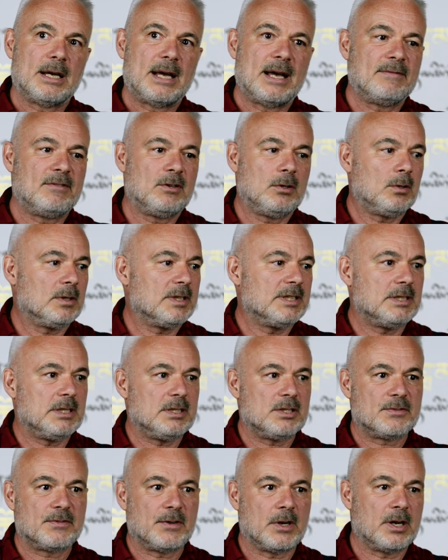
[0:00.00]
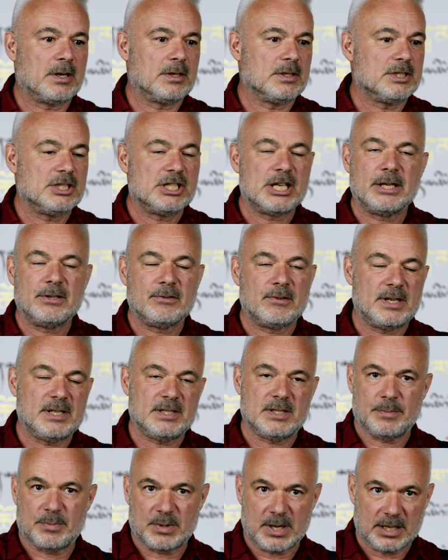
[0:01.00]
Avalokiteshvara,
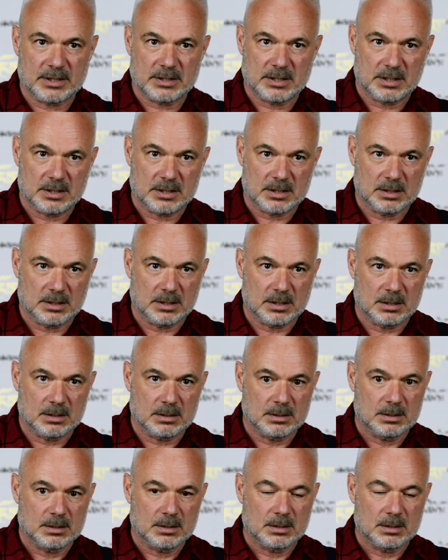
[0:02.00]
Chenrezi practice, you know,